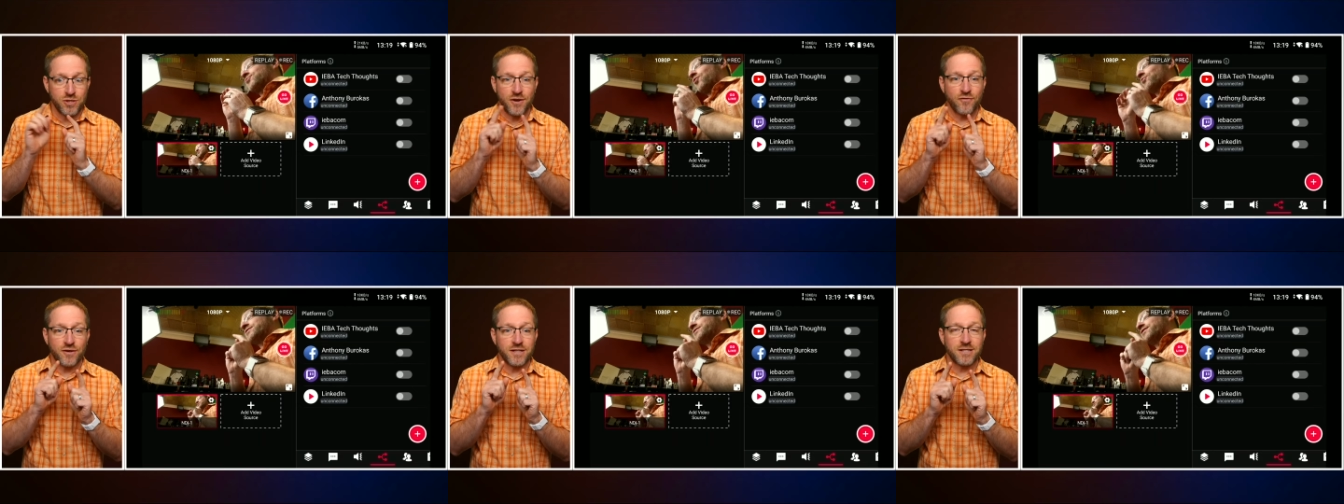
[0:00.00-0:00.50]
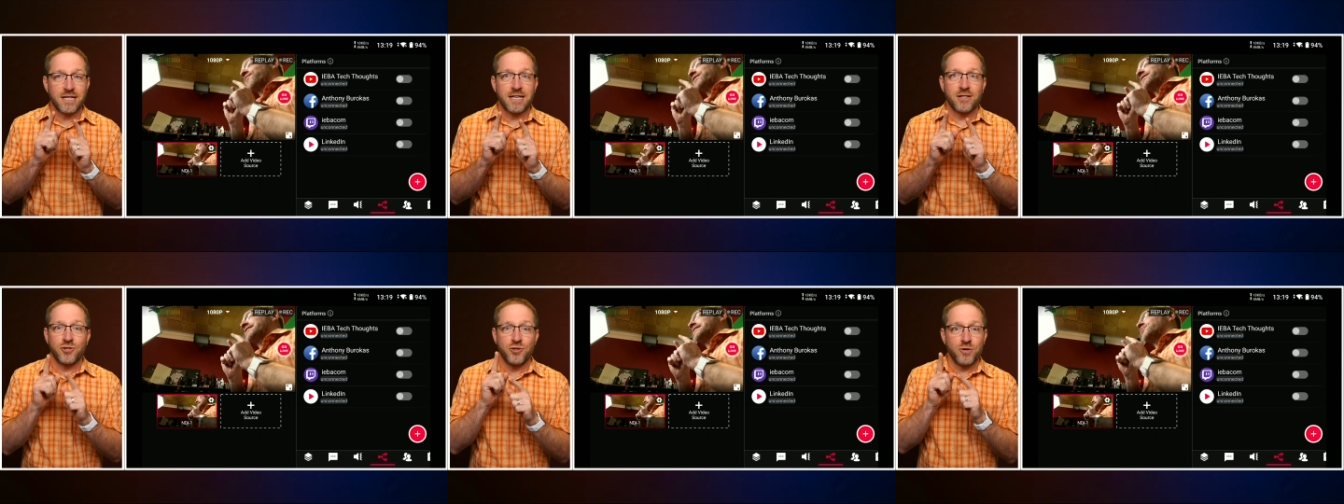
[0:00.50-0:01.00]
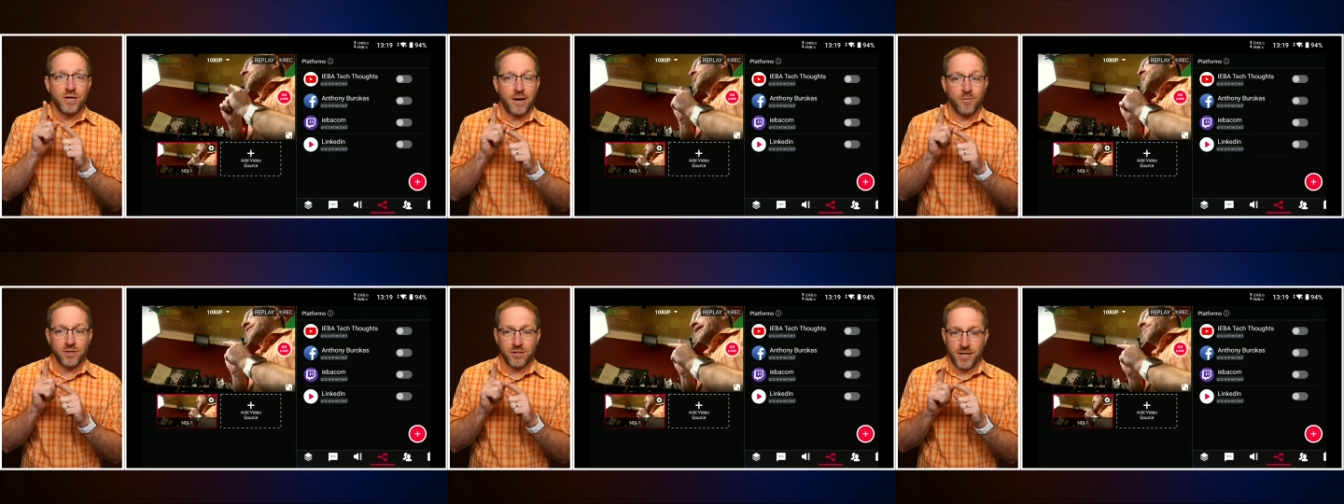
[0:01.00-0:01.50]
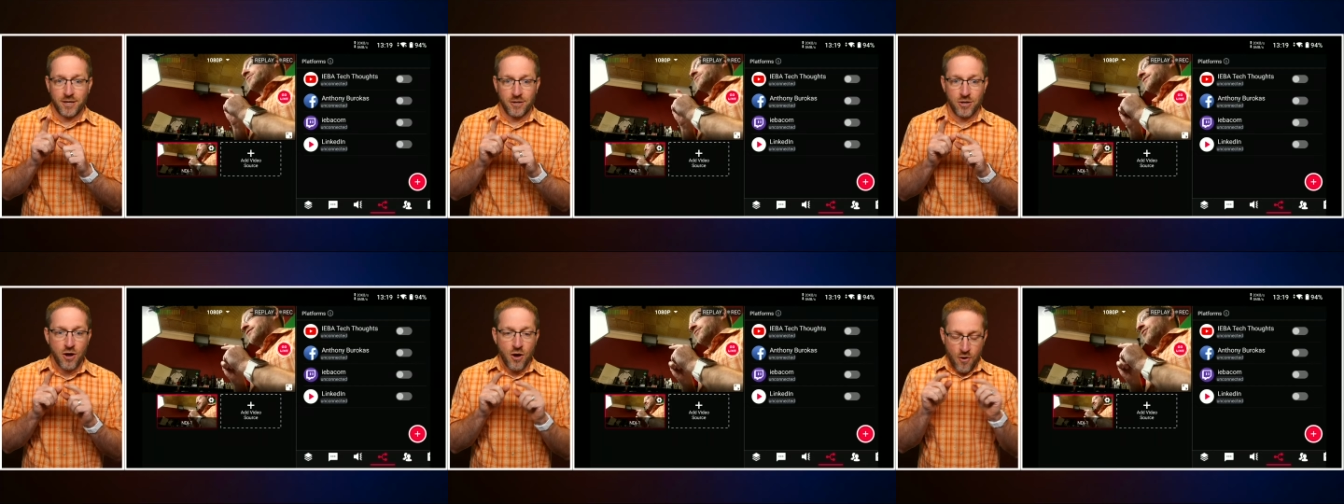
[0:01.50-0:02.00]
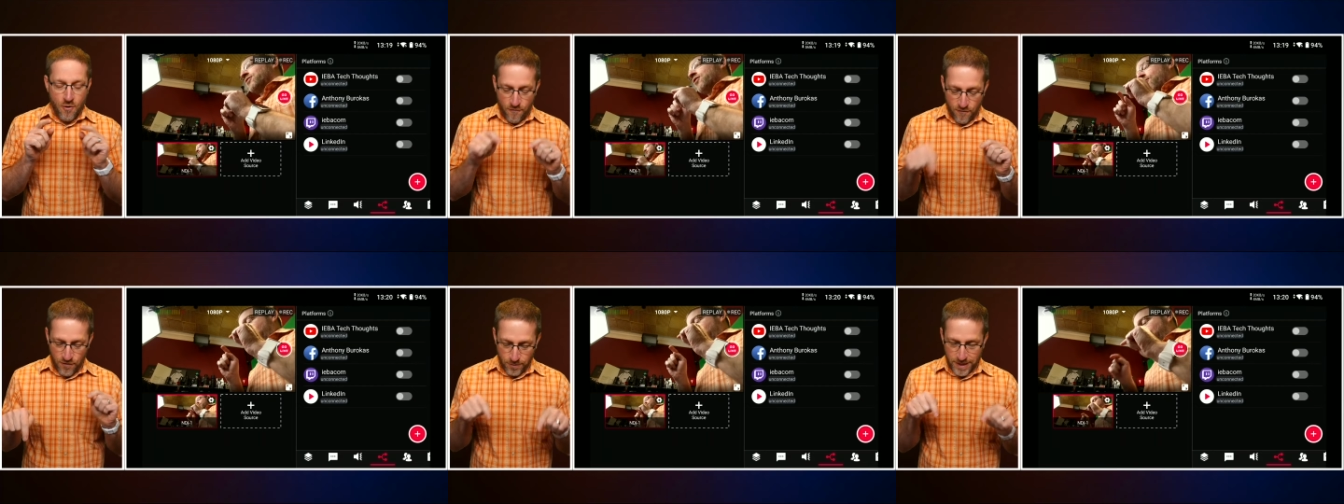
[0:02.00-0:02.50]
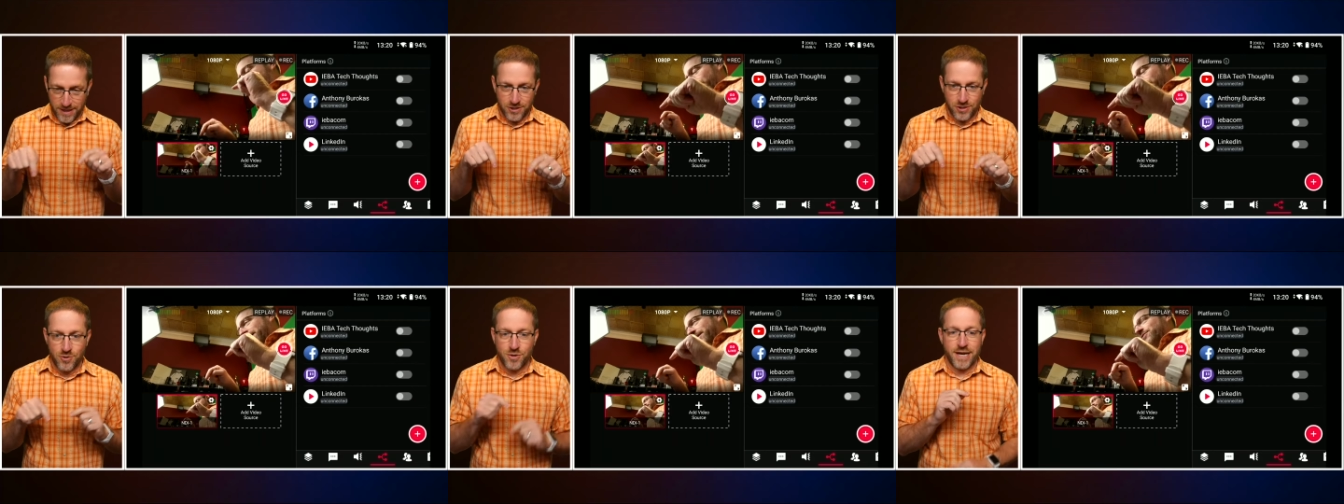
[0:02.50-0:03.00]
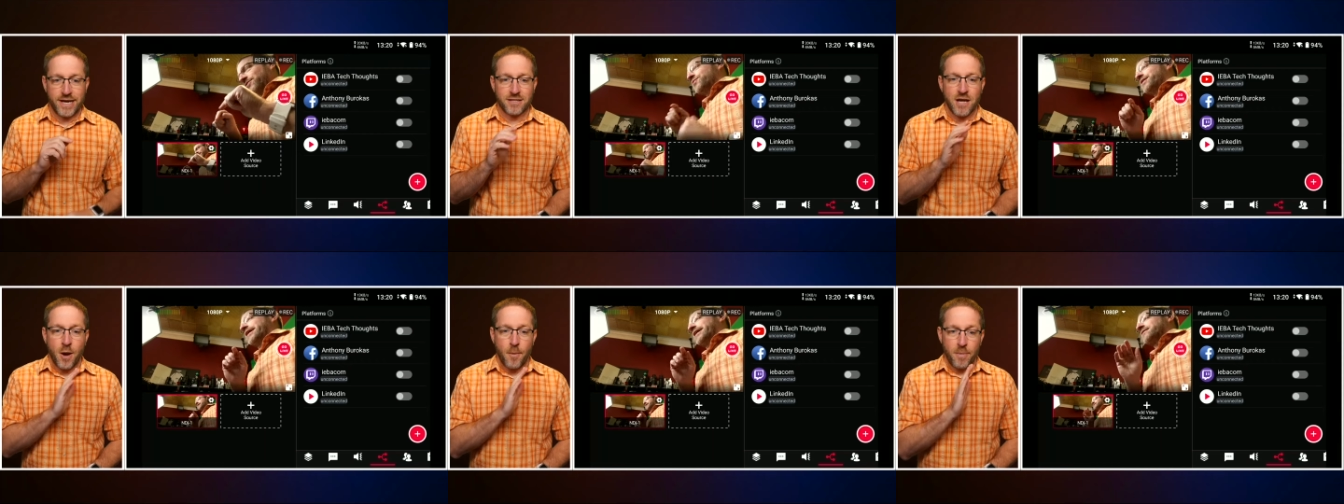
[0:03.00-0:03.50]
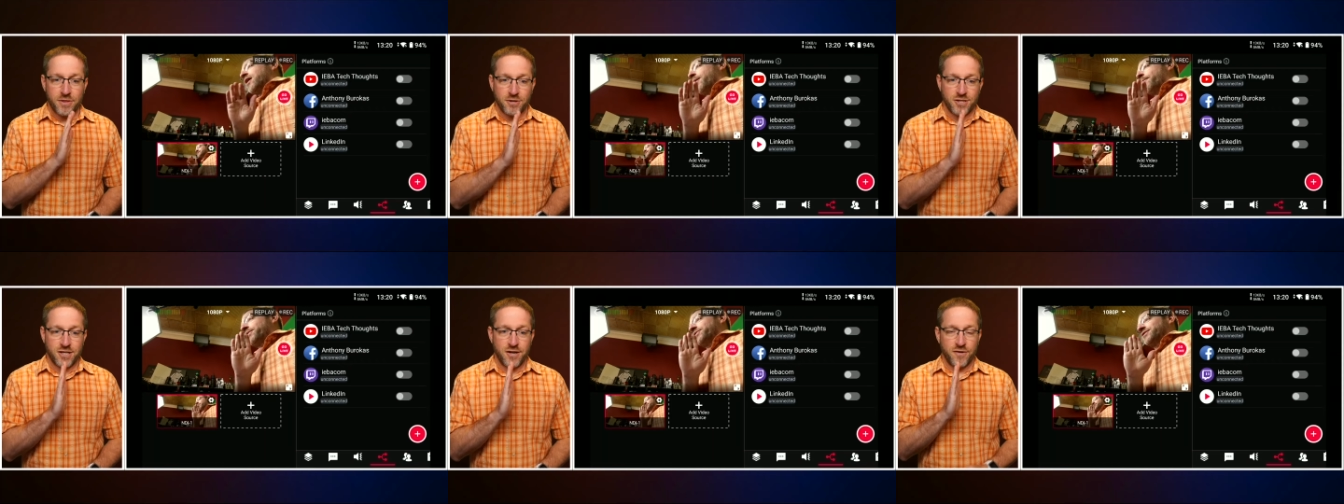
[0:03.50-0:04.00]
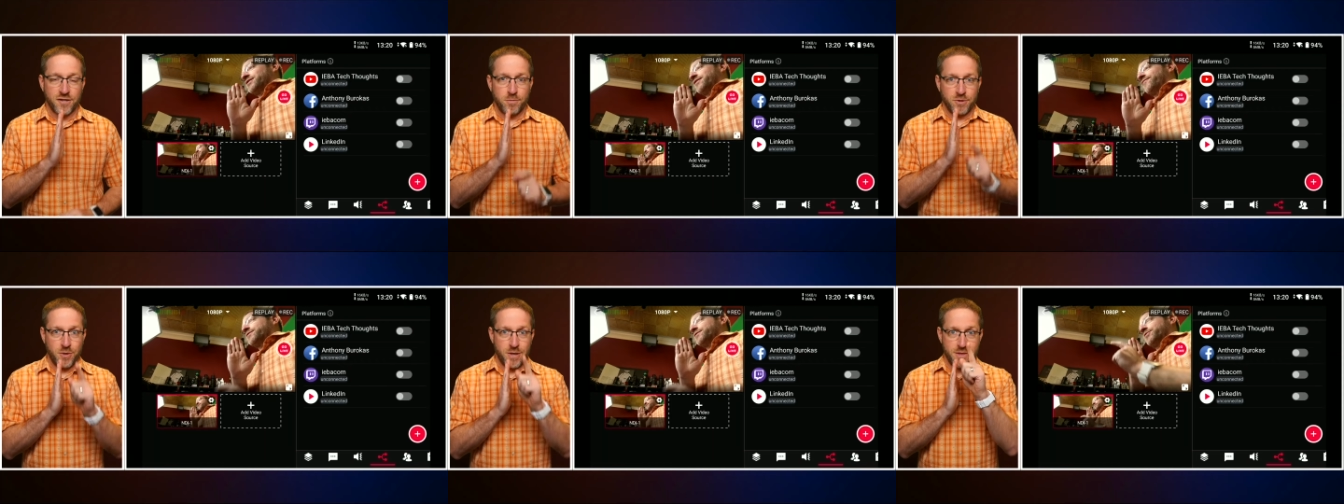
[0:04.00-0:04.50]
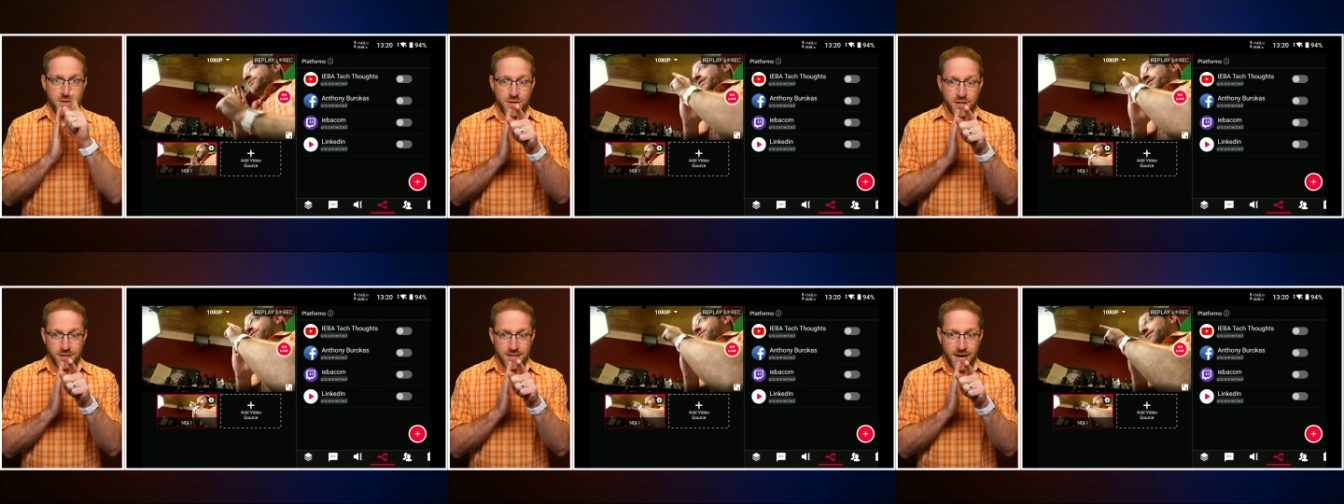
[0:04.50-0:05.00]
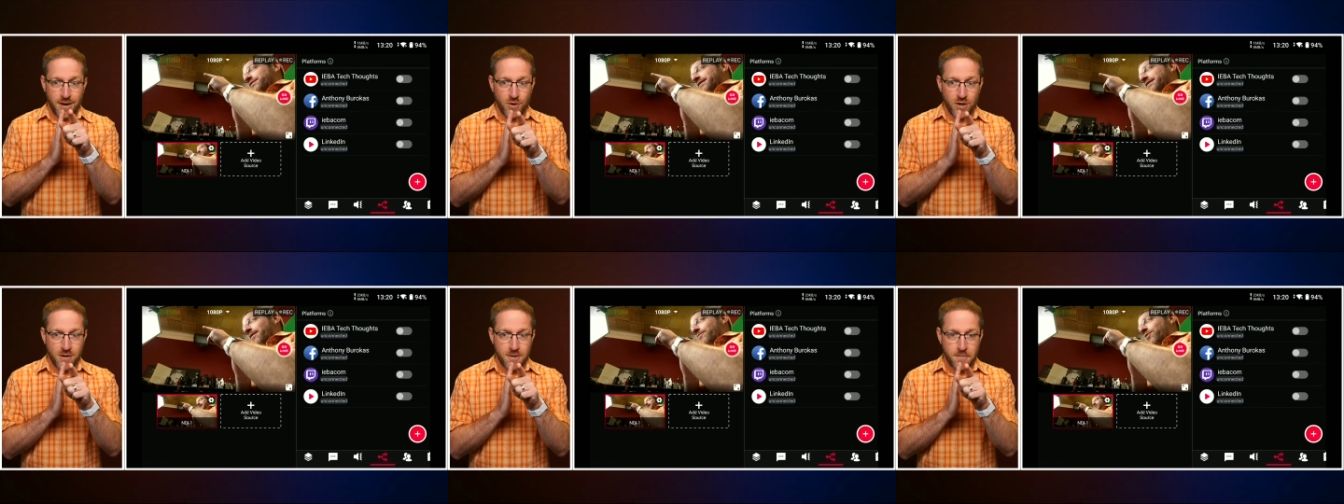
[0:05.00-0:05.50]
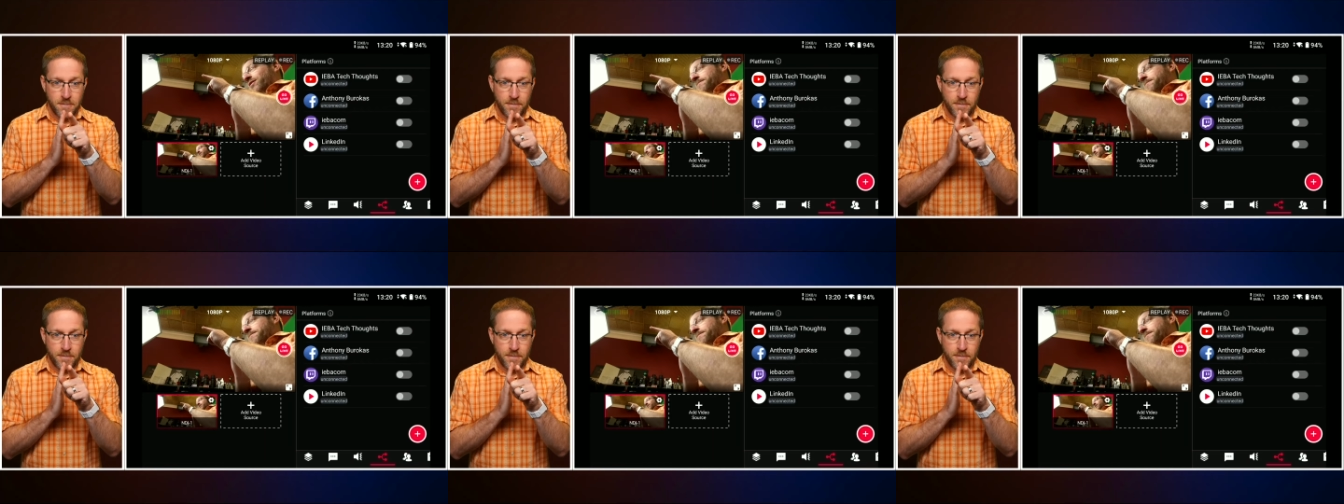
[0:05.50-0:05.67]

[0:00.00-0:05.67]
difference in the two cameras that are filming these two things, but there's a difference between this camera